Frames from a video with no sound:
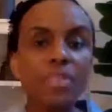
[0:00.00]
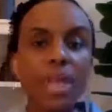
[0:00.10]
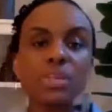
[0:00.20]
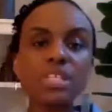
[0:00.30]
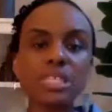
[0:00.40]
They
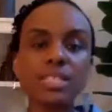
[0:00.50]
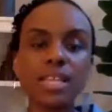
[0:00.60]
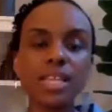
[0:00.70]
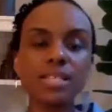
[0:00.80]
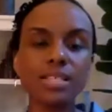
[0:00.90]
were just
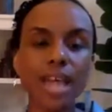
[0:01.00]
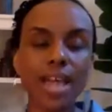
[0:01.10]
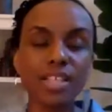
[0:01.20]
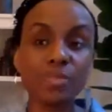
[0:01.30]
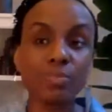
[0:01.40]
things
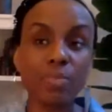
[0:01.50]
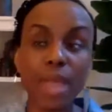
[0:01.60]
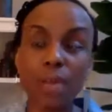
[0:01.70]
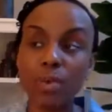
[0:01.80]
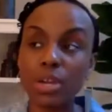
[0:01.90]

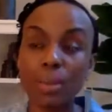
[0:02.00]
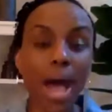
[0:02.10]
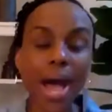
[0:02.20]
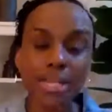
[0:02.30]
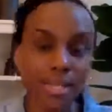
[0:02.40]
that were
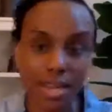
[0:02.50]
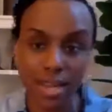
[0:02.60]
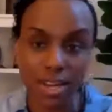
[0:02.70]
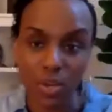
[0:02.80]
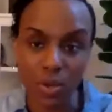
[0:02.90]
deposited
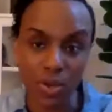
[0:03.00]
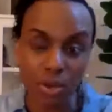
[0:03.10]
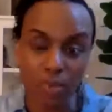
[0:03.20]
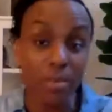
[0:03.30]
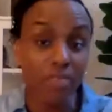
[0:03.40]
in you.
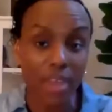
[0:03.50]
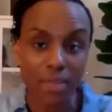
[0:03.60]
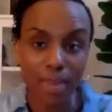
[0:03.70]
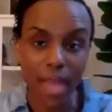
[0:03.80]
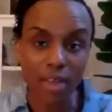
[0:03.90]
From a
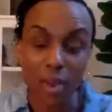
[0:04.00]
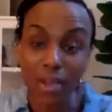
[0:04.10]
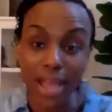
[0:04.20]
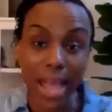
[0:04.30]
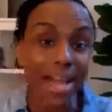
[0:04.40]
faith
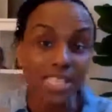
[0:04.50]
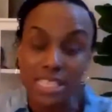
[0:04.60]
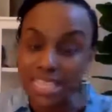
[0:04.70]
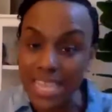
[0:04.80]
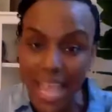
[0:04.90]
background, God
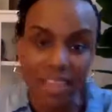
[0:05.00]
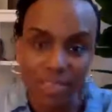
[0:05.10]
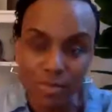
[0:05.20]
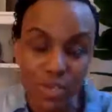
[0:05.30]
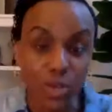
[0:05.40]
just gave
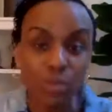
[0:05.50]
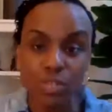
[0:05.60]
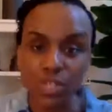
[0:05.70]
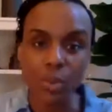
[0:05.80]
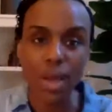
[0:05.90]
them to you,
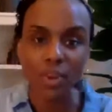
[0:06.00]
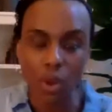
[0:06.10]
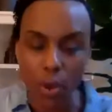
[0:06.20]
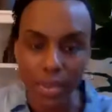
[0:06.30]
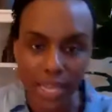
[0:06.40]
which is why they're
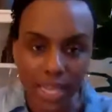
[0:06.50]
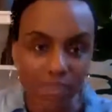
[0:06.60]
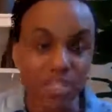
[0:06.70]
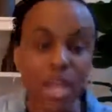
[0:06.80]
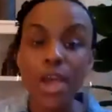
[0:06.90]
called
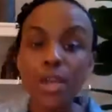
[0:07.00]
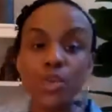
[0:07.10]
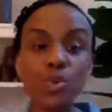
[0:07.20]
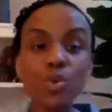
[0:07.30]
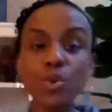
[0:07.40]
gifts.
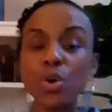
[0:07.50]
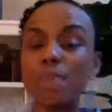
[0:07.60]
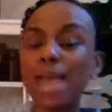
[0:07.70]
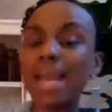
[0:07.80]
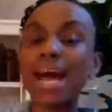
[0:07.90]
You do them
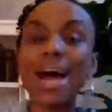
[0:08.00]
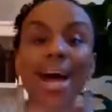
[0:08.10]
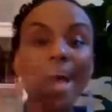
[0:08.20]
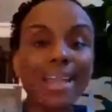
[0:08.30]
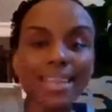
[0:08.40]
at a
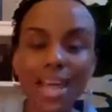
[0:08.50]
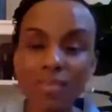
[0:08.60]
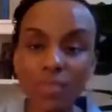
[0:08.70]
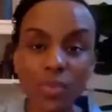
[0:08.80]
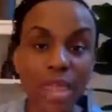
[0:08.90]
high
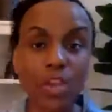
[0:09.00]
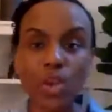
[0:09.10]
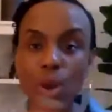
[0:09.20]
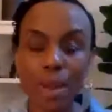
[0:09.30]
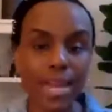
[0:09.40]
level that
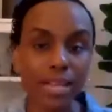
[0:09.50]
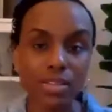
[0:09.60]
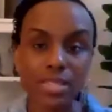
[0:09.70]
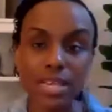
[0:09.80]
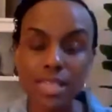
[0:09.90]
nobody
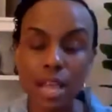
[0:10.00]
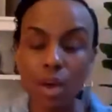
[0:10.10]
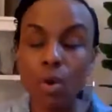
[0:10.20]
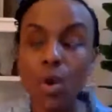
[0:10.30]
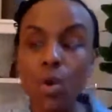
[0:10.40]
else does.
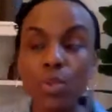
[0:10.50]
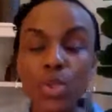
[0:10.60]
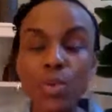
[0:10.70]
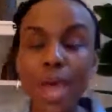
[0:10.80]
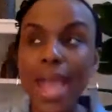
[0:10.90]
Now, when
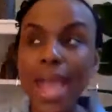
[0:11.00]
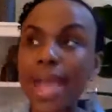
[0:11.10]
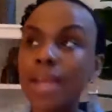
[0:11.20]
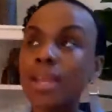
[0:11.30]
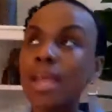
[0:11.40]
you
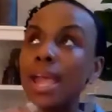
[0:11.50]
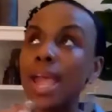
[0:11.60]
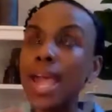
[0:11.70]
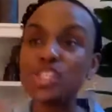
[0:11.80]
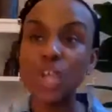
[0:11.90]
add
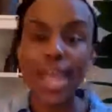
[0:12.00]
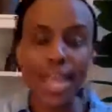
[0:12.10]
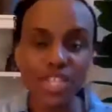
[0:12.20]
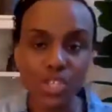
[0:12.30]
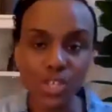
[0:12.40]

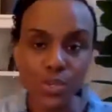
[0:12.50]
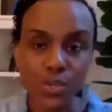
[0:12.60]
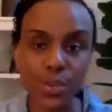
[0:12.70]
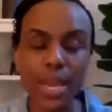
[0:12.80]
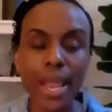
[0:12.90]
education
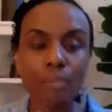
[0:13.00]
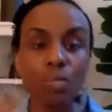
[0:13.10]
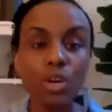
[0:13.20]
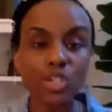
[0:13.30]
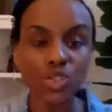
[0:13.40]
to it and
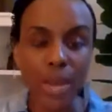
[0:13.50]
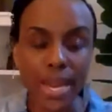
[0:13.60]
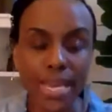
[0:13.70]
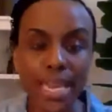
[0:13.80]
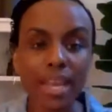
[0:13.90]
more
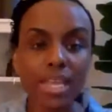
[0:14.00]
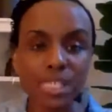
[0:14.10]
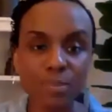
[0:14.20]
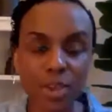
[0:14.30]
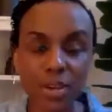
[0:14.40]
training and
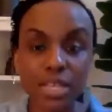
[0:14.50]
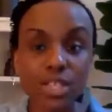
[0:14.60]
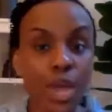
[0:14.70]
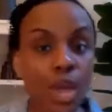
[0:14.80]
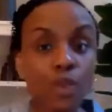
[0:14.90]
experience,
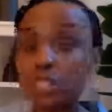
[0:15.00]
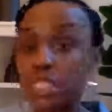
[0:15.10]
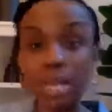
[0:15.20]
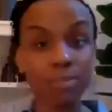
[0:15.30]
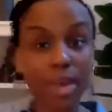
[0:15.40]
you
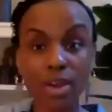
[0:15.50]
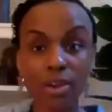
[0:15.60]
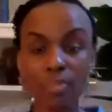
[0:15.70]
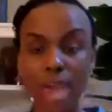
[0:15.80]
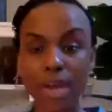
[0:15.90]
just get better
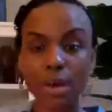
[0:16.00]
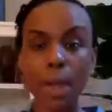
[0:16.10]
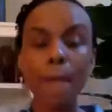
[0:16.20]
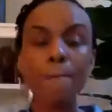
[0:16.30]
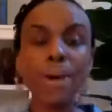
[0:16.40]
and better.
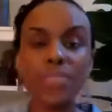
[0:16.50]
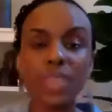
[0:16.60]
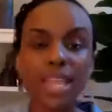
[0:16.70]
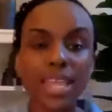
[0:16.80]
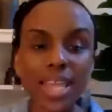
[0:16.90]
But
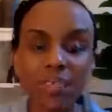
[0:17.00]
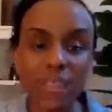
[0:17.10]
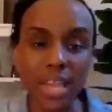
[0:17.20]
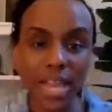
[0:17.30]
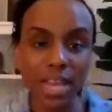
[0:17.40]
the
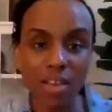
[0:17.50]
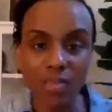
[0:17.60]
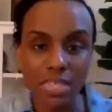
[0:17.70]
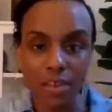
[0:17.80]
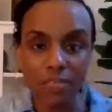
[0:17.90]
gift in and of
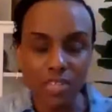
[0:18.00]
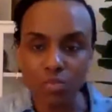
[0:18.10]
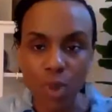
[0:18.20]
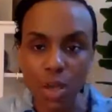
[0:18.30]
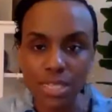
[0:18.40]
itself is
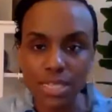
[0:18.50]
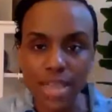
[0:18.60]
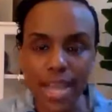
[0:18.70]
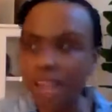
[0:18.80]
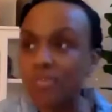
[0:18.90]
raw
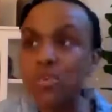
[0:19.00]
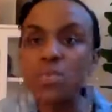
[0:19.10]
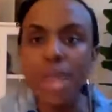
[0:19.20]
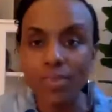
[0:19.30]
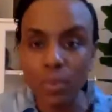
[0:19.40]
state. If you
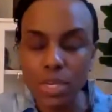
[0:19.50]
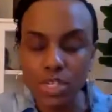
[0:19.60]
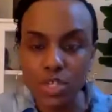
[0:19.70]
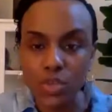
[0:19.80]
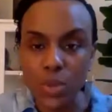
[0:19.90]
never went
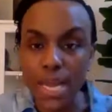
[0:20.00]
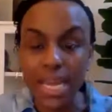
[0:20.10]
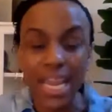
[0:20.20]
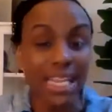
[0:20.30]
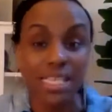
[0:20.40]
to
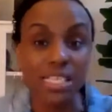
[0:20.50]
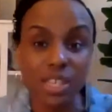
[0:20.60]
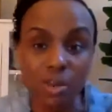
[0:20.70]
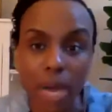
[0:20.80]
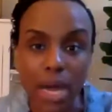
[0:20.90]
training, it's
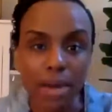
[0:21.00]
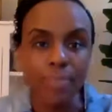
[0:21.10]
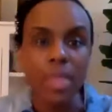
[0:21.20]
still bomb.